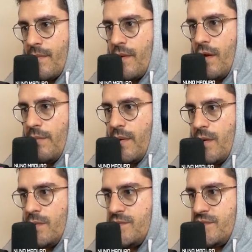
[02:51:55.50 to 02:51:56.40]

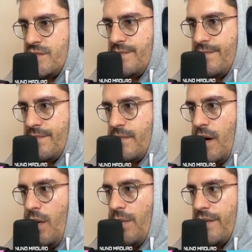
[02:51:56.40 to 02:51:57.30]
Almost.
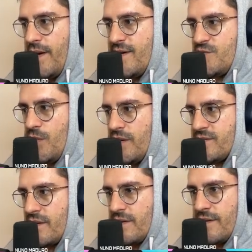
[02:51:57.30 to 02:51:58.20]
Oh, the last one
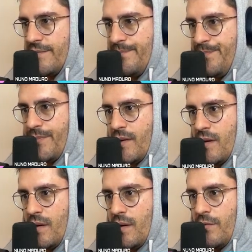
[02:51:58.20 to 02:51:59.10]
is literally
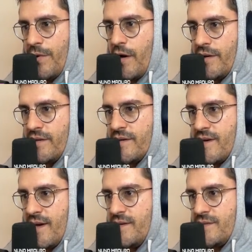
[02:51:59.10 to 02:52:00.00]
regarding the
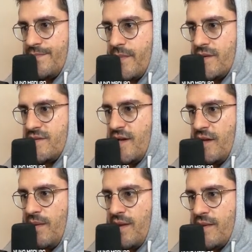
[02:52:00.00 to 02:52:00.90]
date. It's telling me that